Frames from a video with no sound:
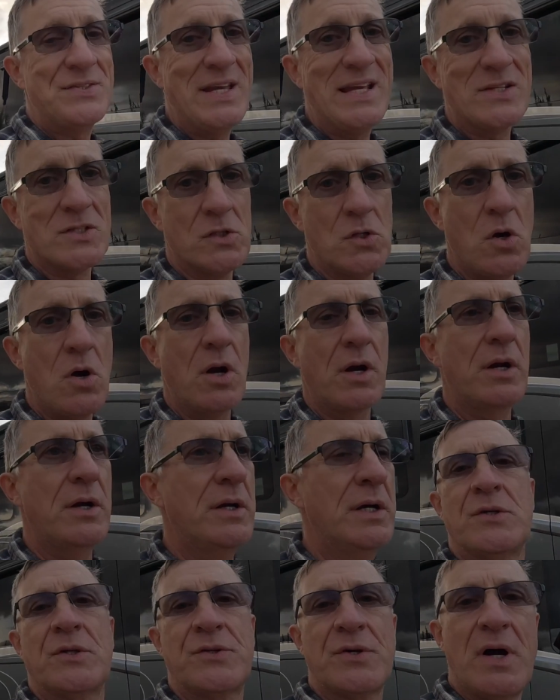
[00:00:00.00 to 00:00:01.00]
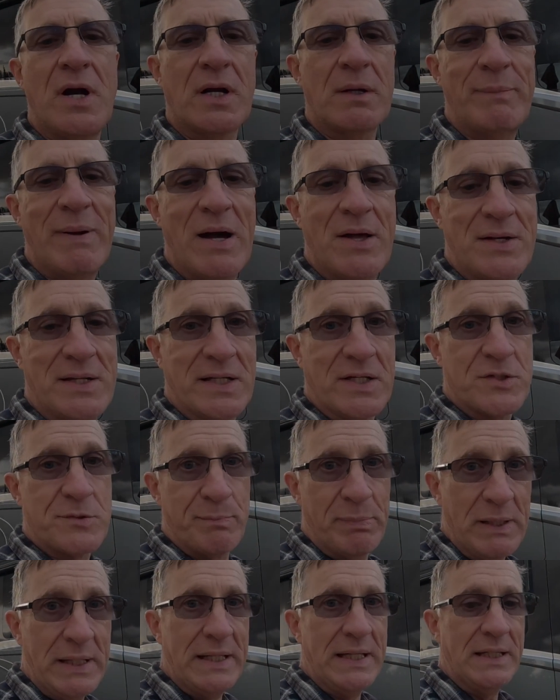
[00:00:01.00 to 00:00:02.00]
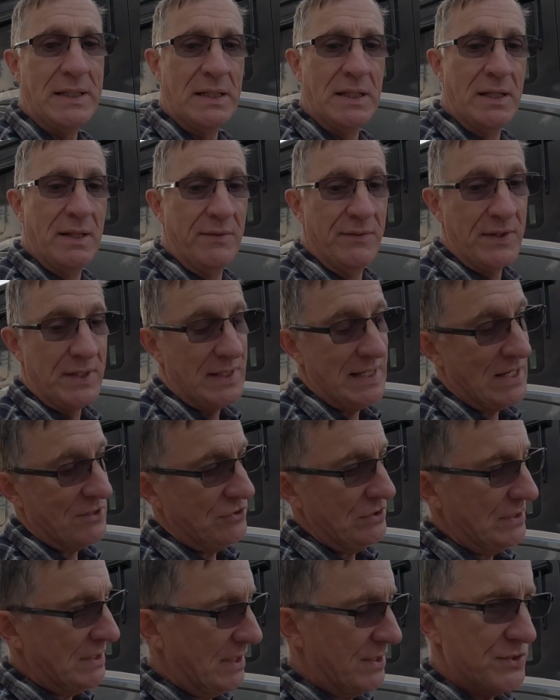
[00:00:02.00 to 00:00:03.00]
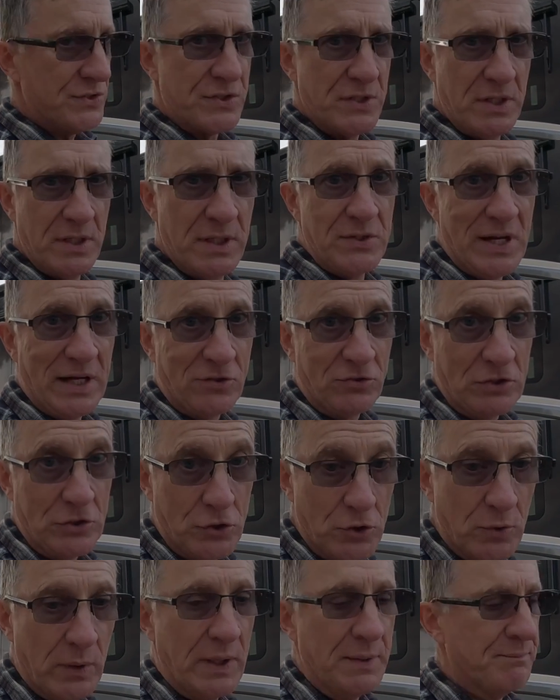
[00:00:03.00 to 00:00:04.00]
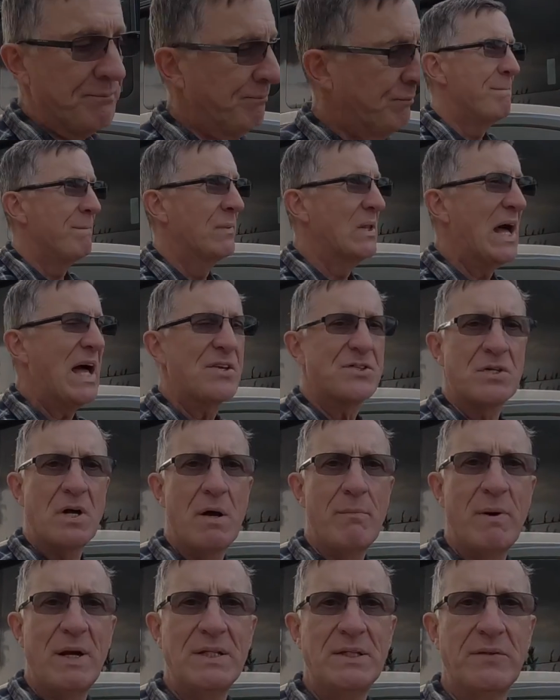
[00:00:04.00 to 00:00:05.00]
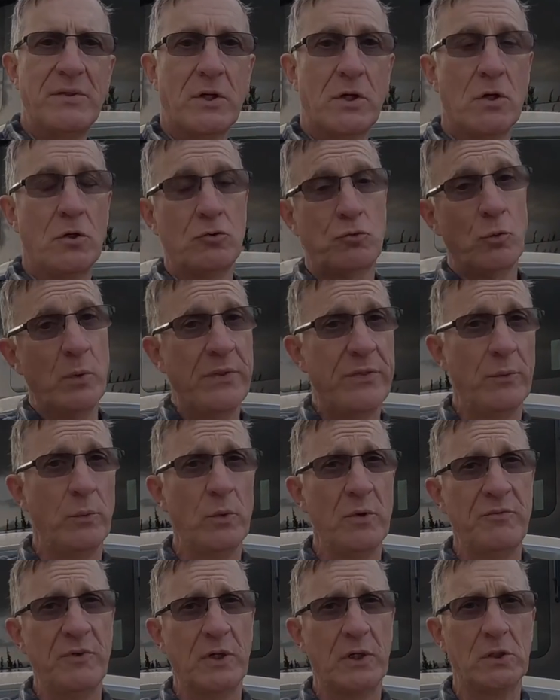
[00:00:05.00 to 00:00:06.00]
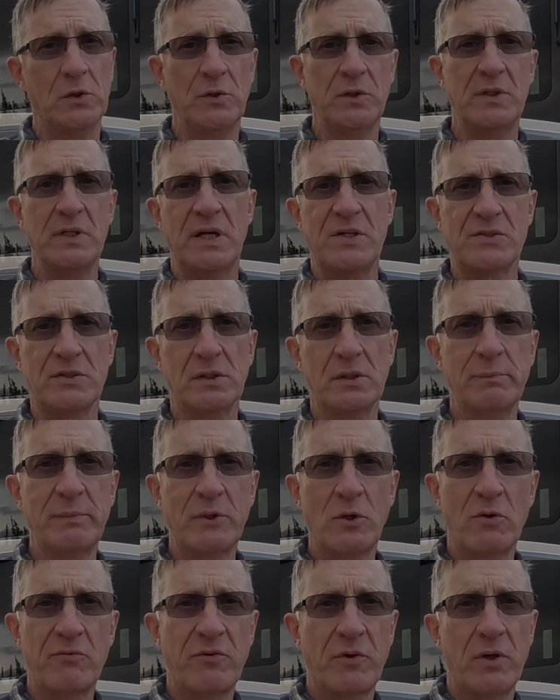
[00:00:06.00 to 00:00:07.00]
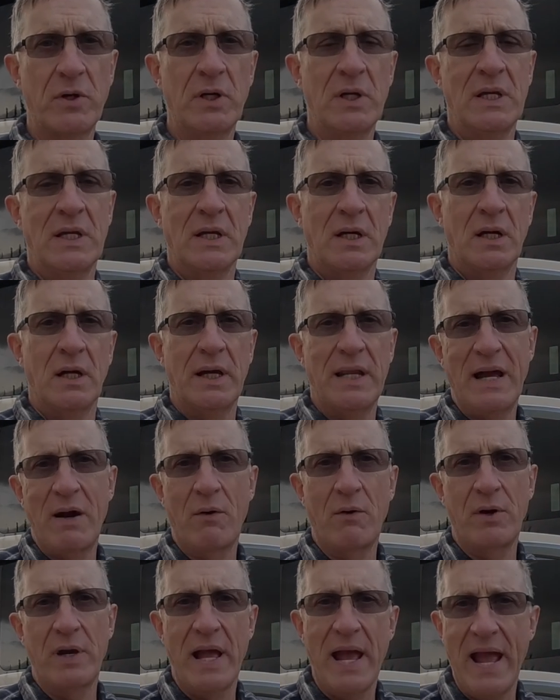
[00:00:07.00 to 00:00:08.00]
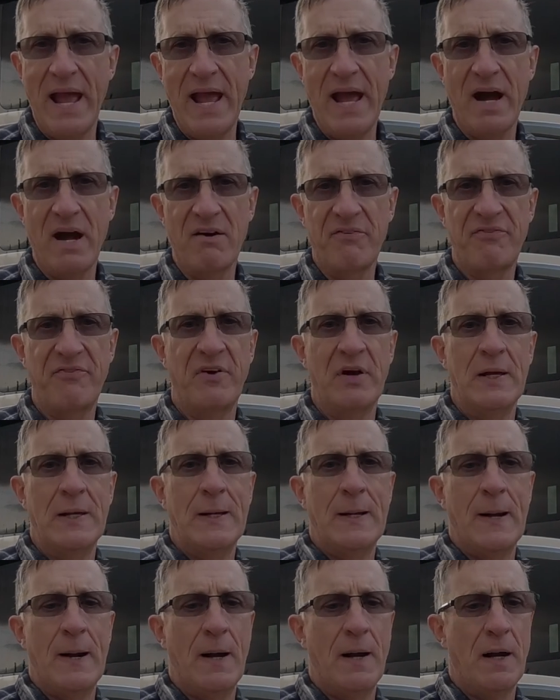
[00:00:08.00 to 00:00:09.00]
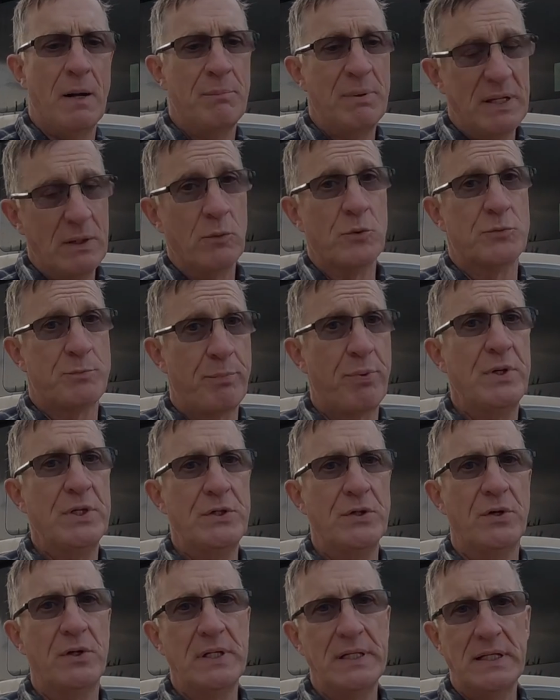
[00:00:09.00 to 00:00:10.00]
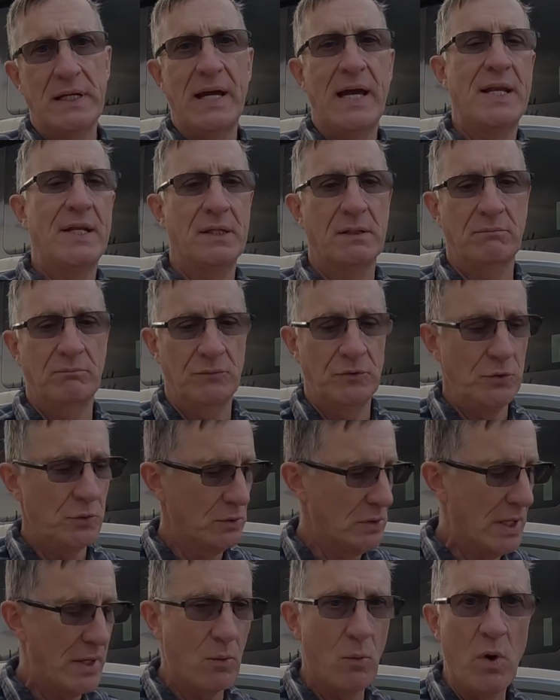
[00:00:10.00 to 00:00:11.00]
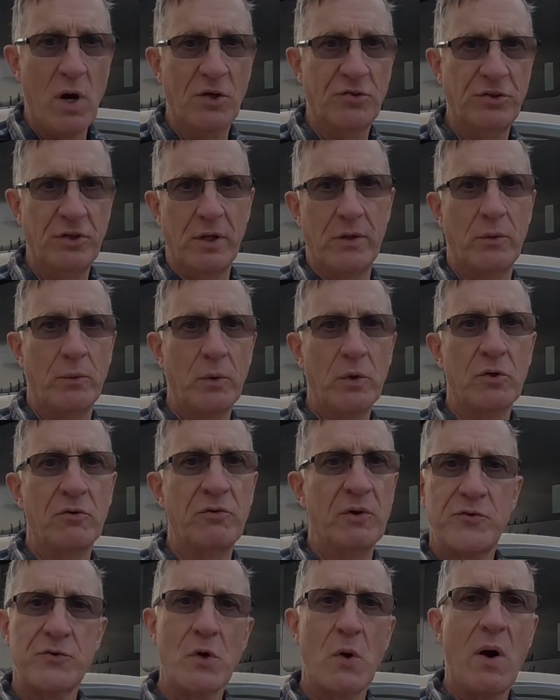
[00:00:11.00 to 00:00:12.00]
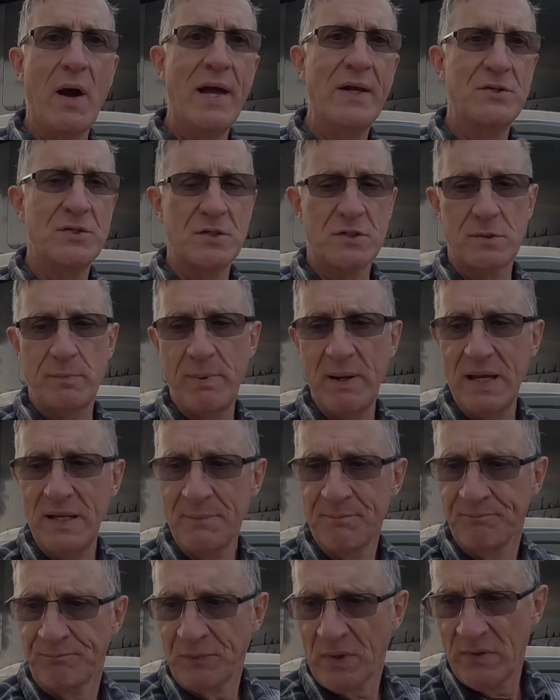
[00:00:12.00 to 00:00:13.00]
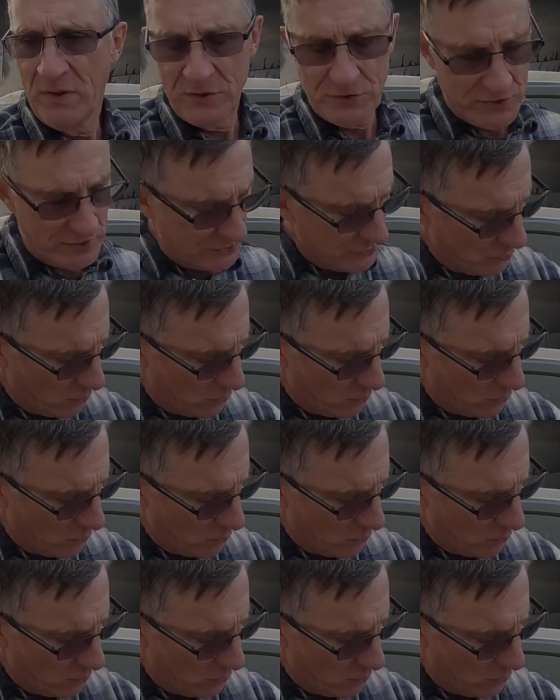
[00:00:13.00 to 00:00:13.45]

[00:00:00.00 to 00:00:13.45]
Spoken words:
takes longer to talk about and explain than it actually does to actually do it. Last time I did the coach with the roof included, I was a little bit over an hour and a half, but it was pretty dirty and I had to do a lot of washing on the roof. So I anticipate that this